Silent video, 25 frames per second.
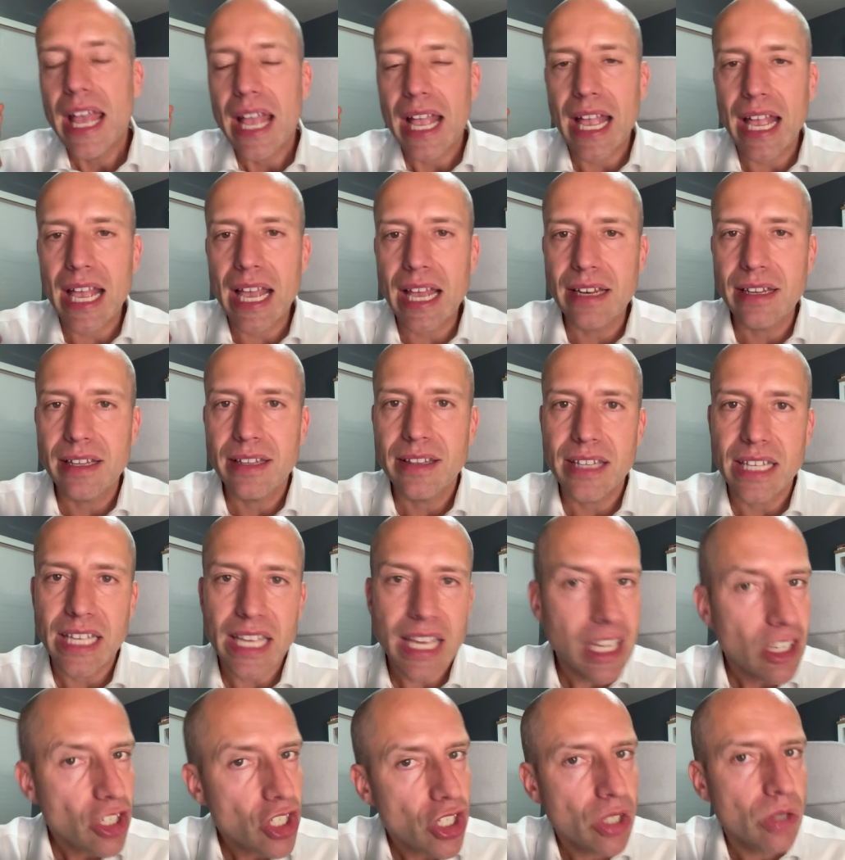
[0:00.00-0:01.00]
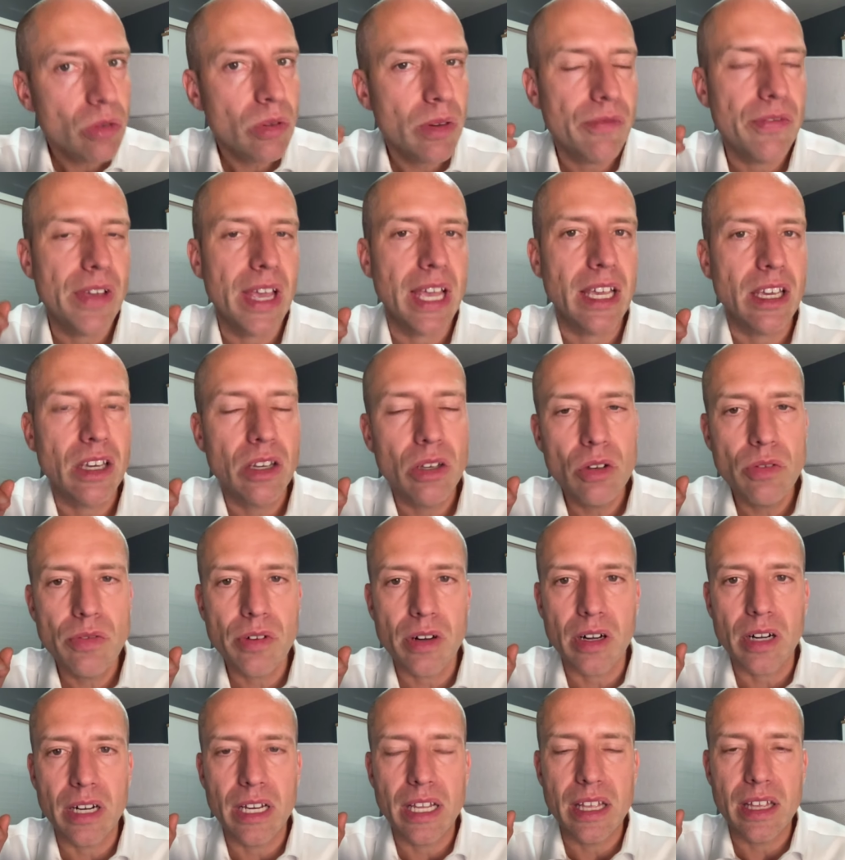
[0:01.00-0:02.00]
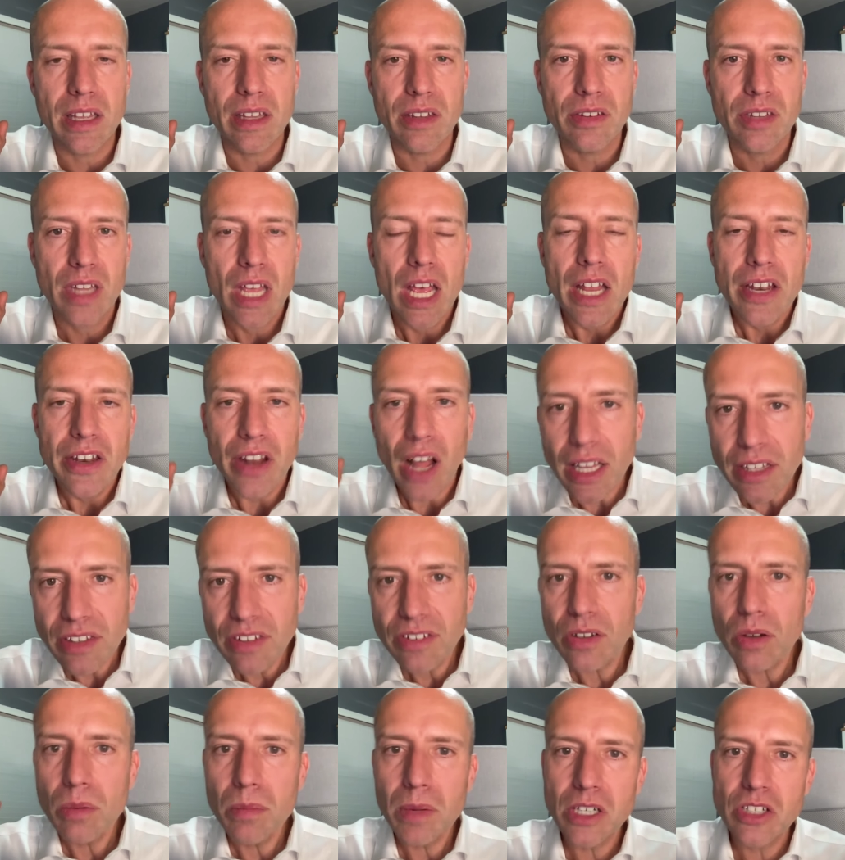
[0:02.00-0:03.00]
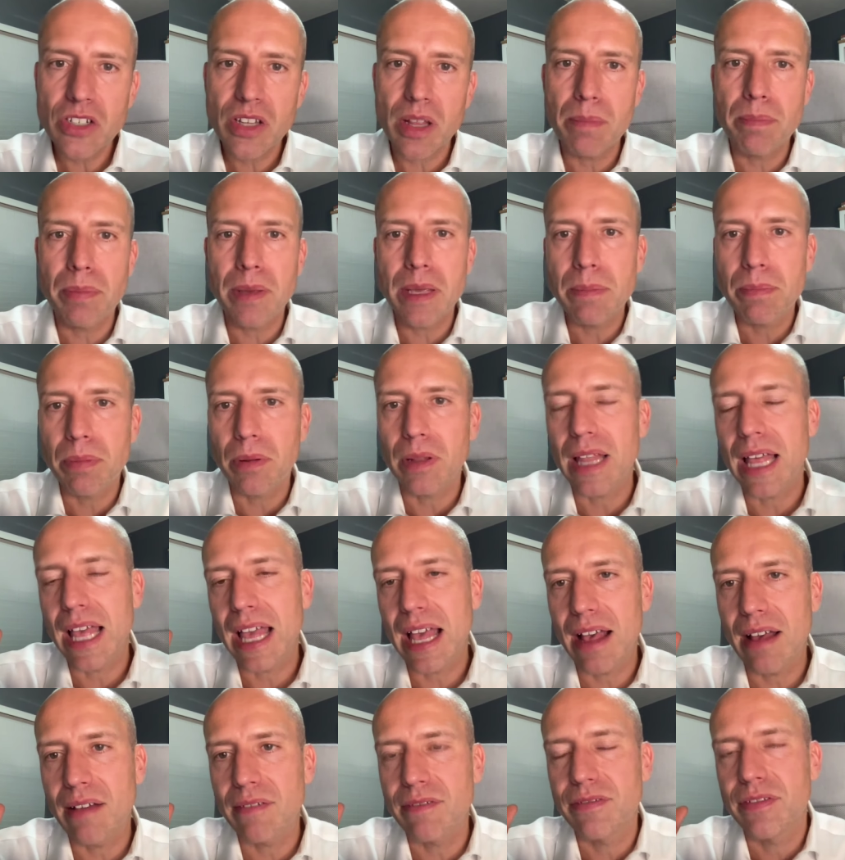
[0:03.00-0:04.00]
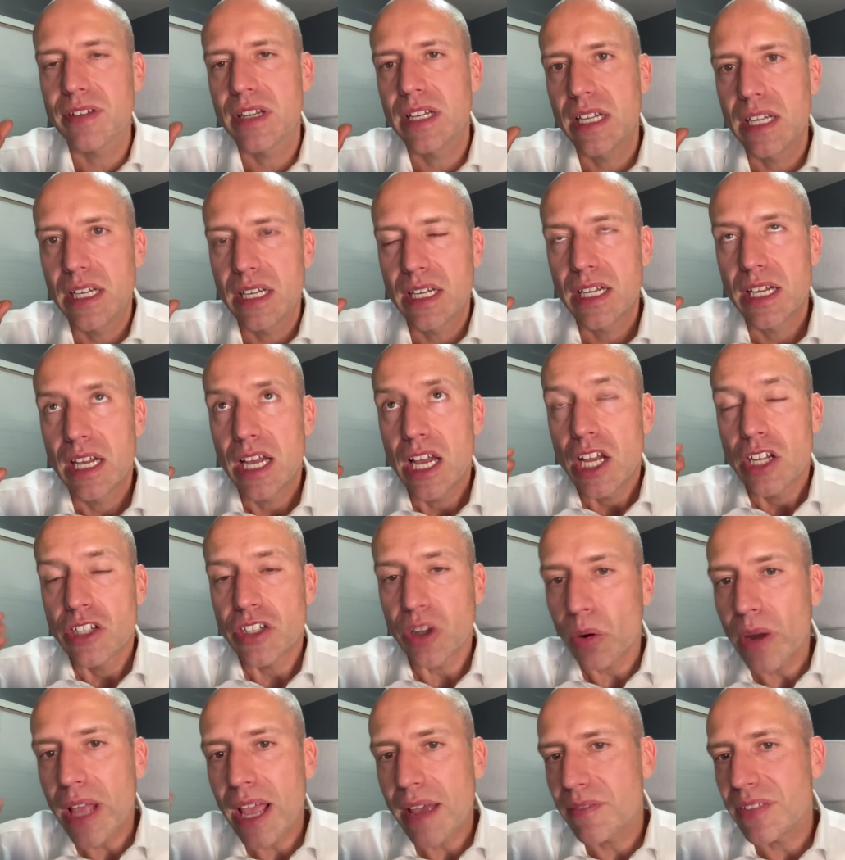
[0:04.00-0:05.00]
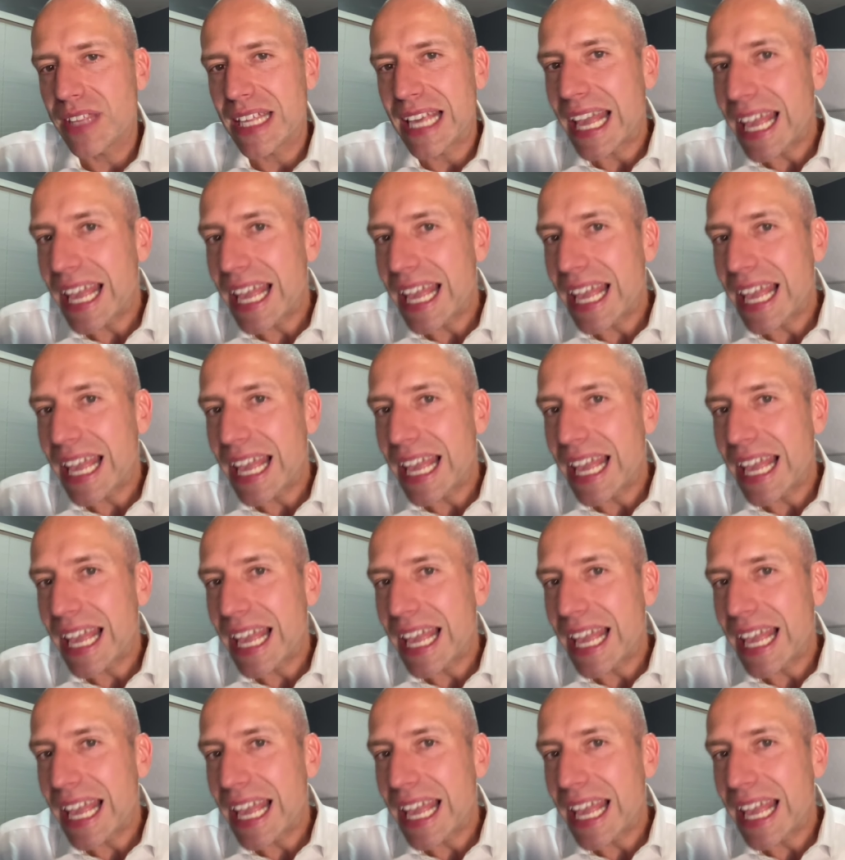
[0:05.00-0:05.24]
And the issue in Vancouver is not so much that people don't have the